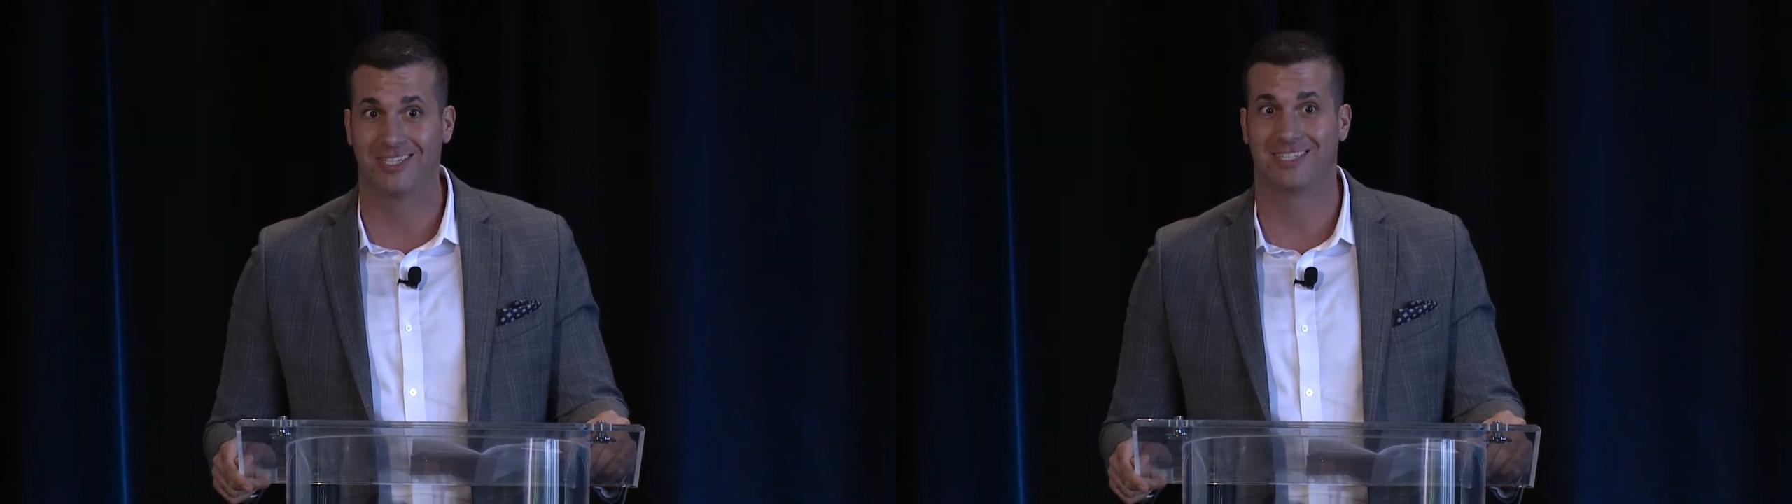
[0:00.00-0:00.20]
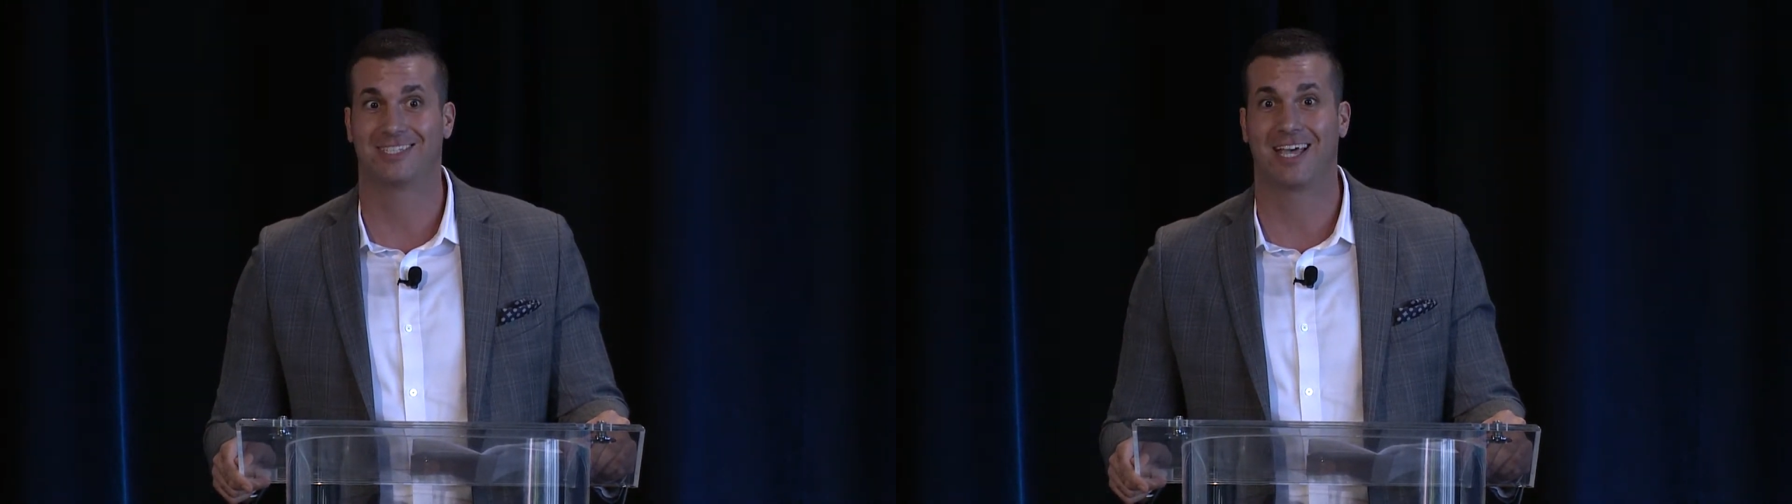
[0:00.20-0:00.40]

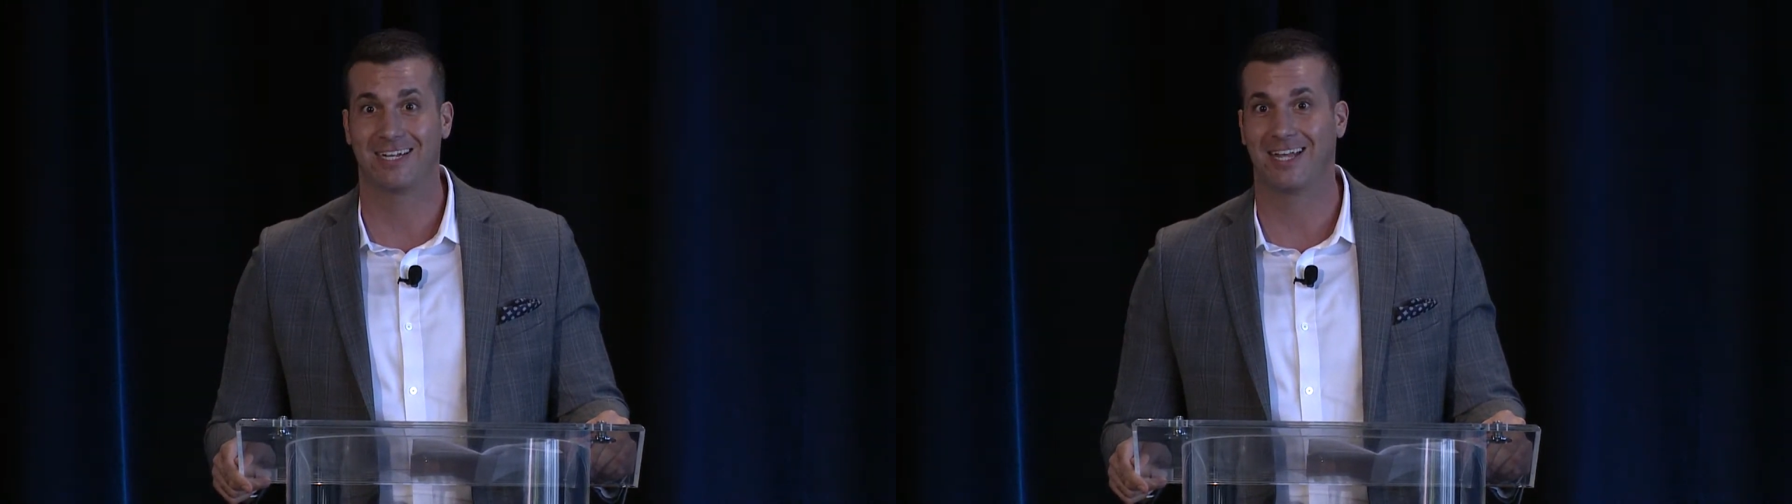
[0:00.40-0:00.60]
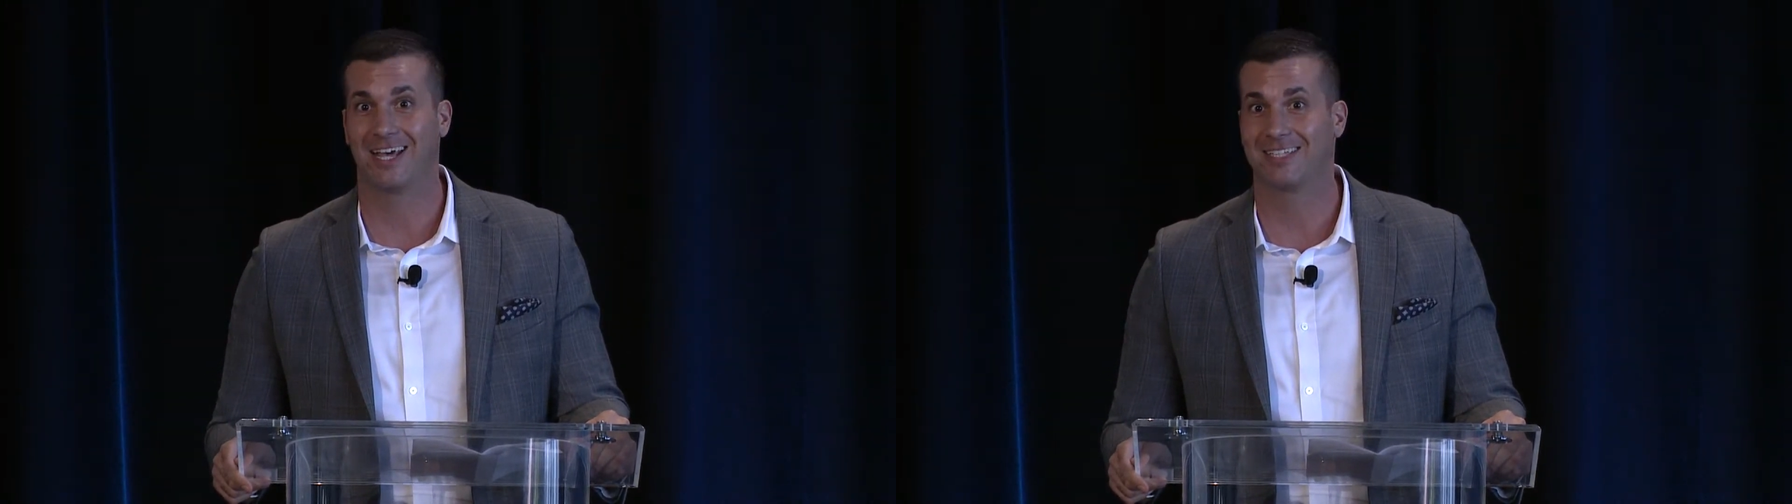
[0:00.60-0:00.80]

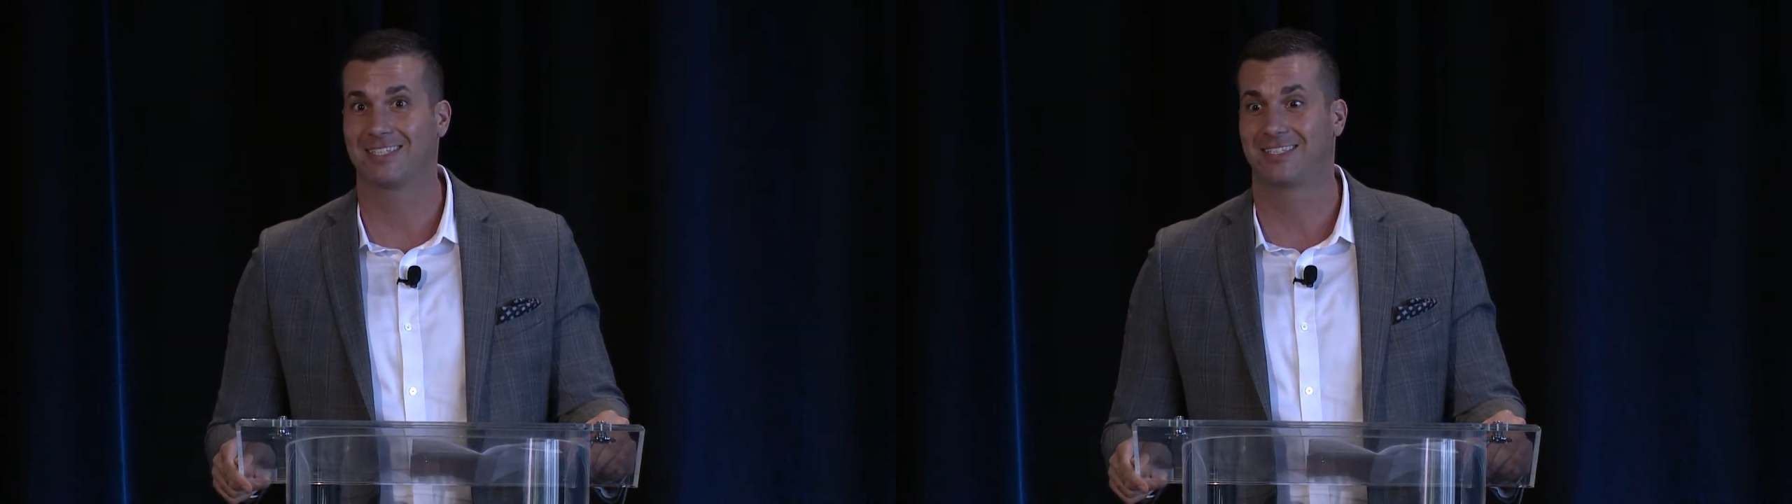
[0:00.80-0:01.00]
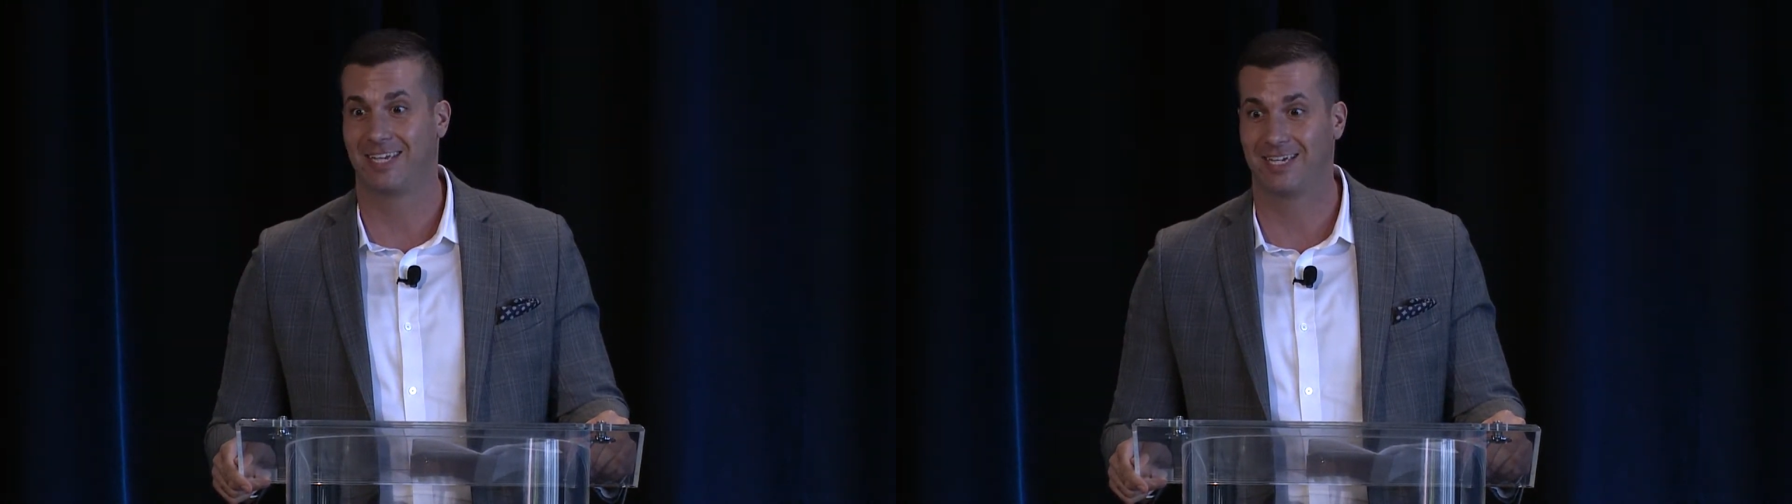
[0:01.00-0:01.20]

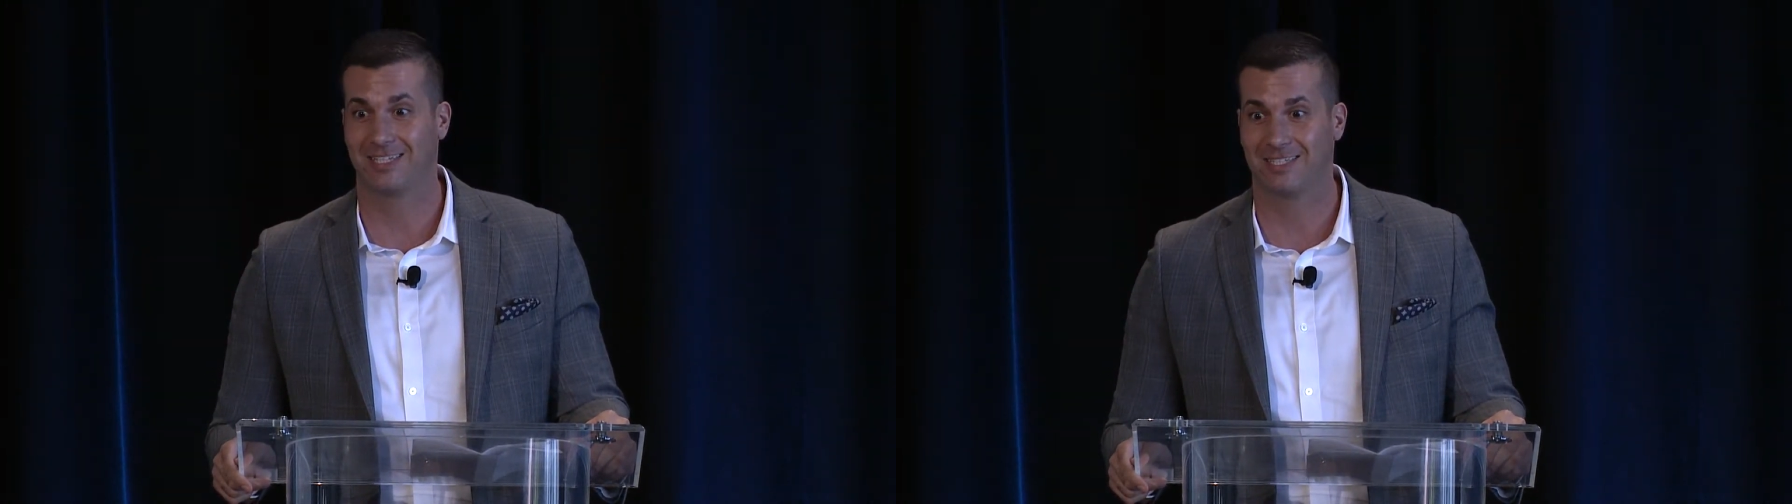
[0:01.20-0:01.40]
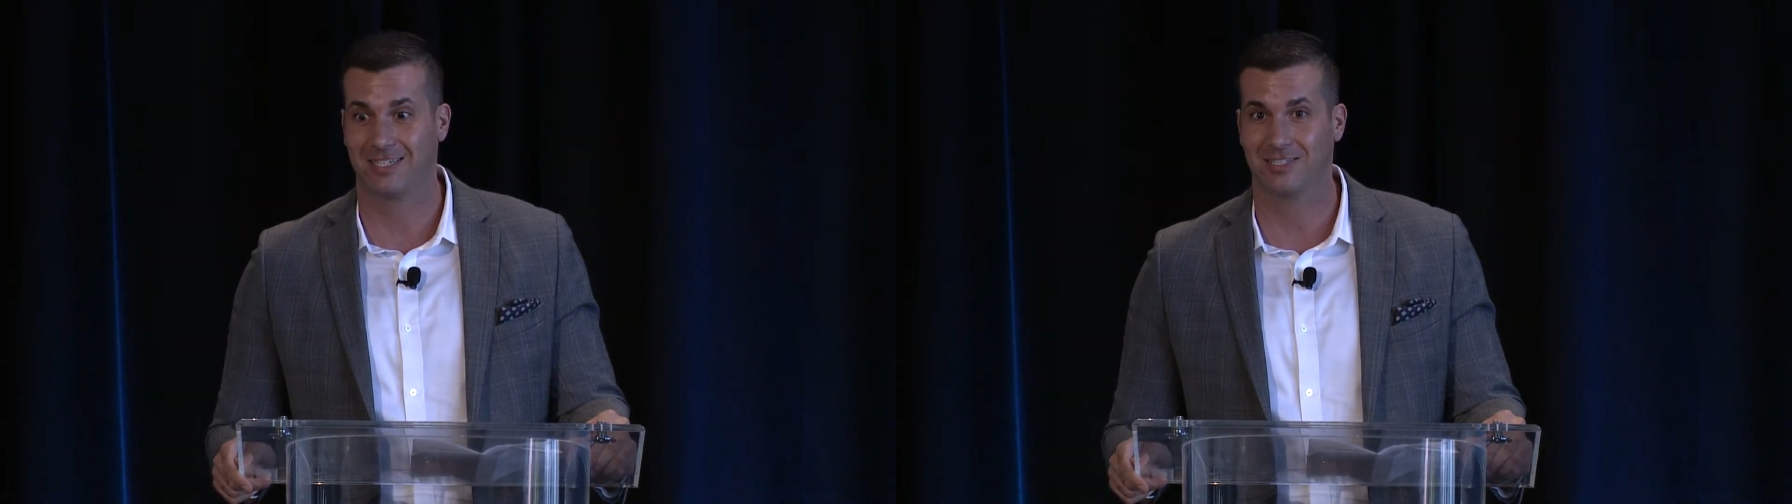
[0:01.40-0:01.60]
Zendesk ticket
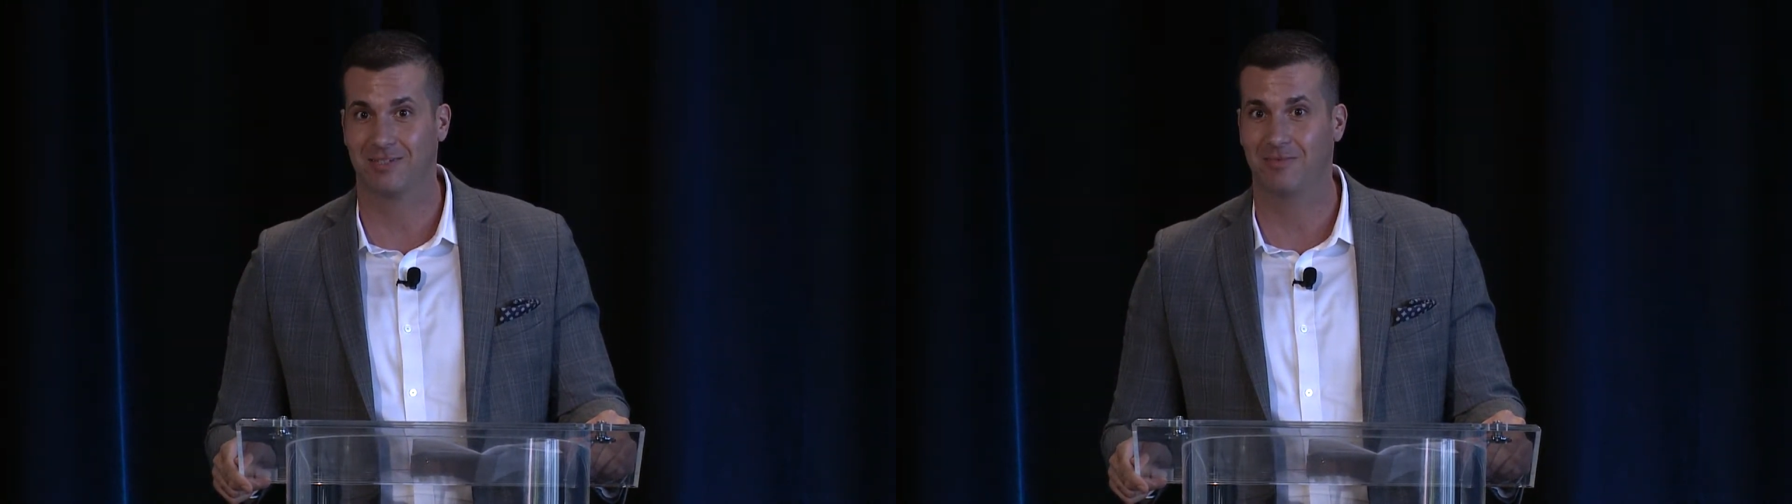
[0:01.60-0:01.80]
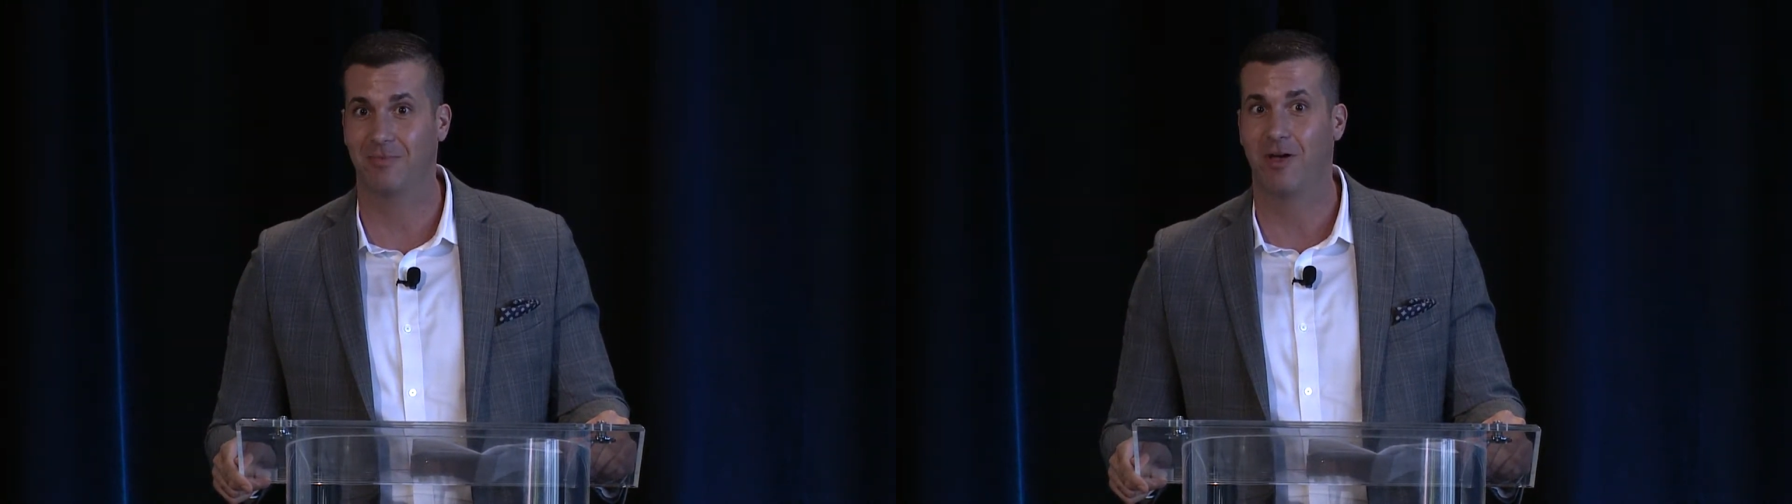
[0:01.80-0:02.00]

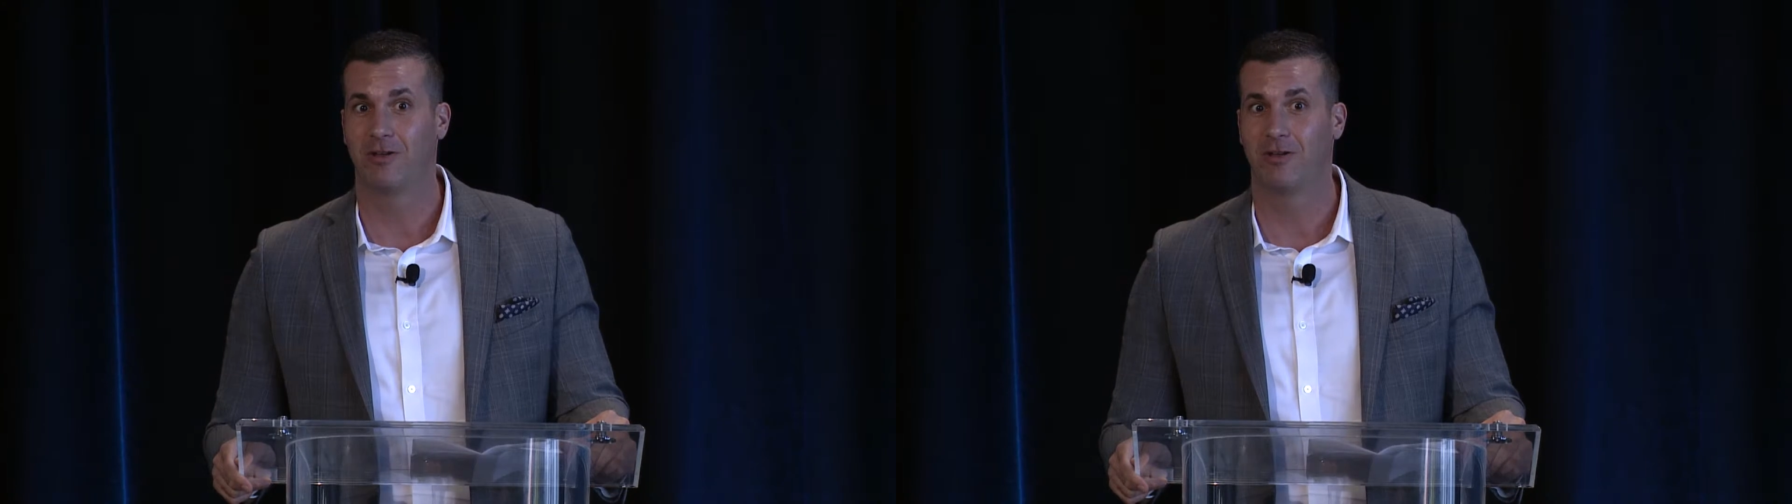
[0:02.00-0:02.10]
system,